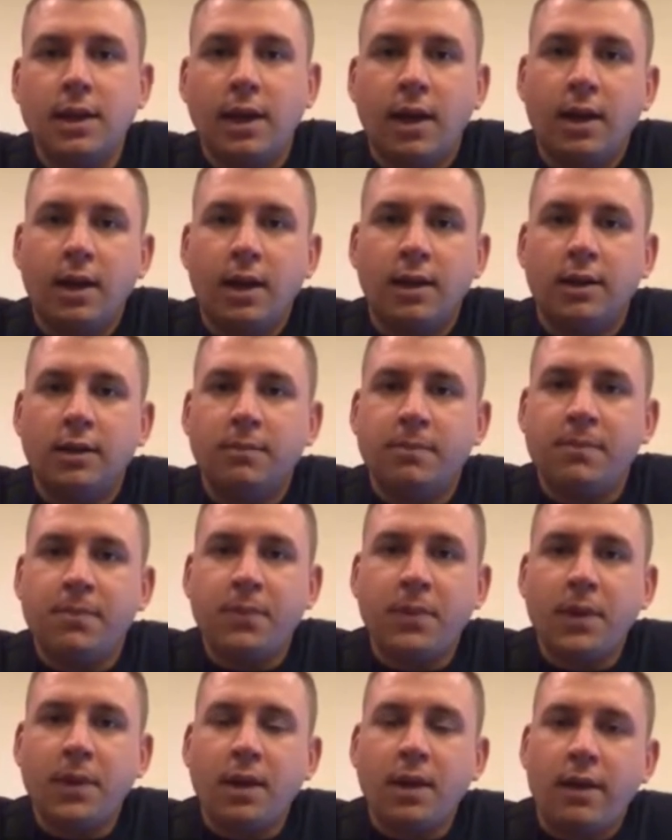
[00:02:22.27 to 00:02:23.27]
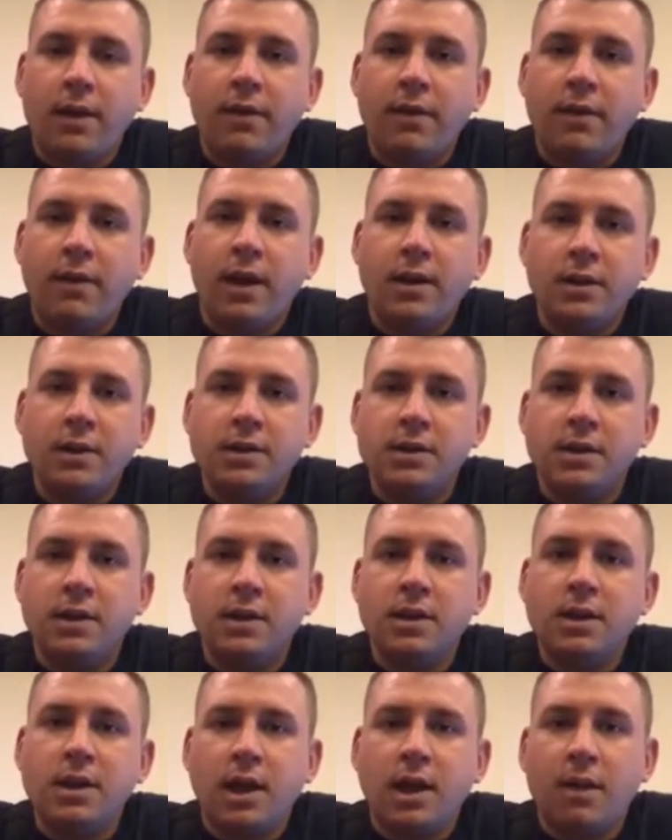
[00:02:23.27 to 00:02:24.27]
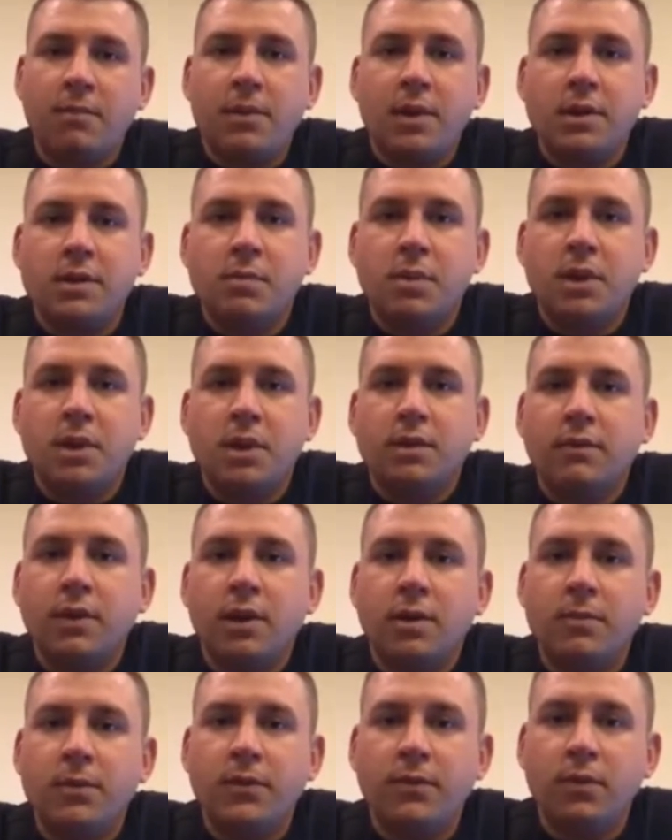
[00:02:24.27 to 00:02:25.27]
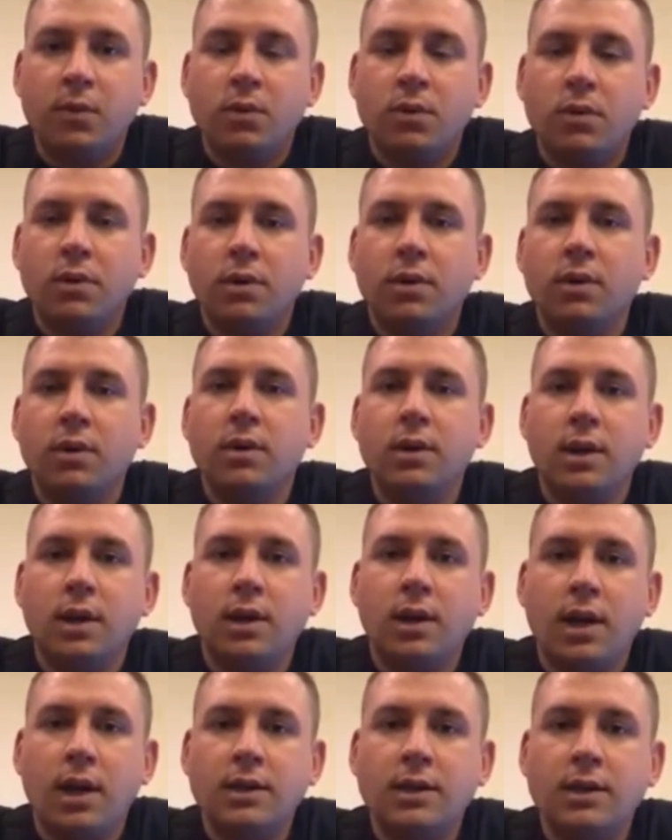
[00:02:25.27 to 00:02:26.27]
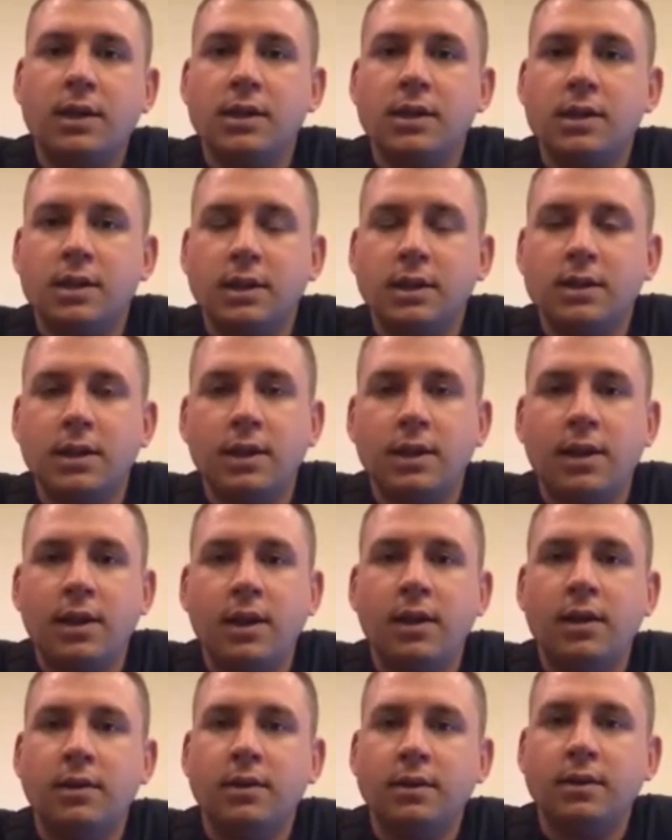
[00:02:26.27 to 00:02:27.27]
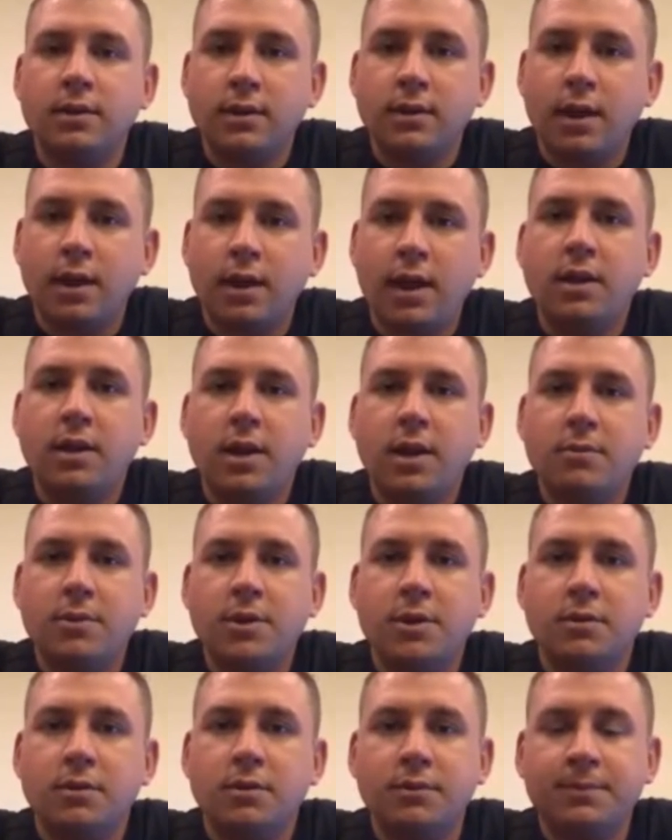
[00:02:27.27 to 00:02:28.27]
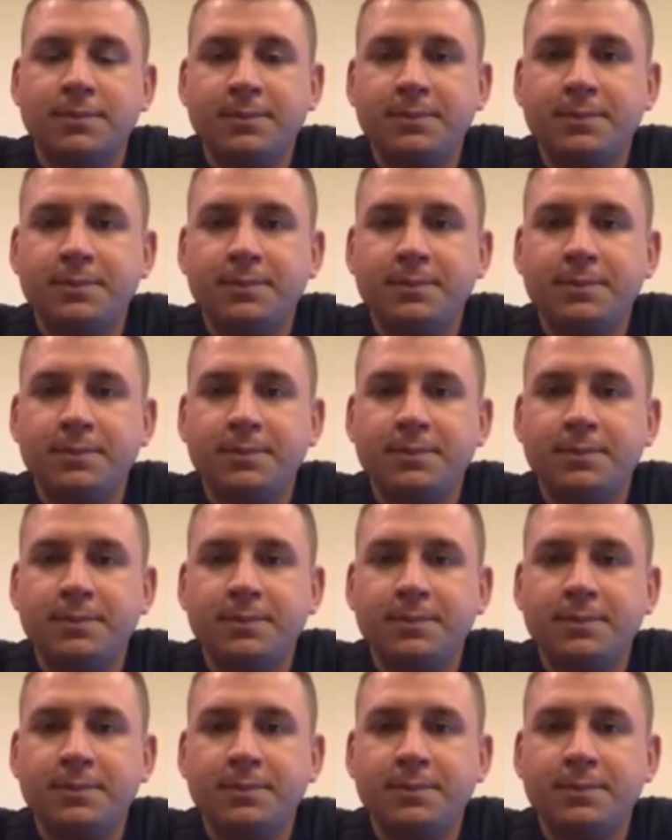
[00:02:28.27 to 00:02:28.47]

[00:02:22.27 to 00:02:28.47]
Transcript: and that is the camp that is being developed for autistic and handicapped children.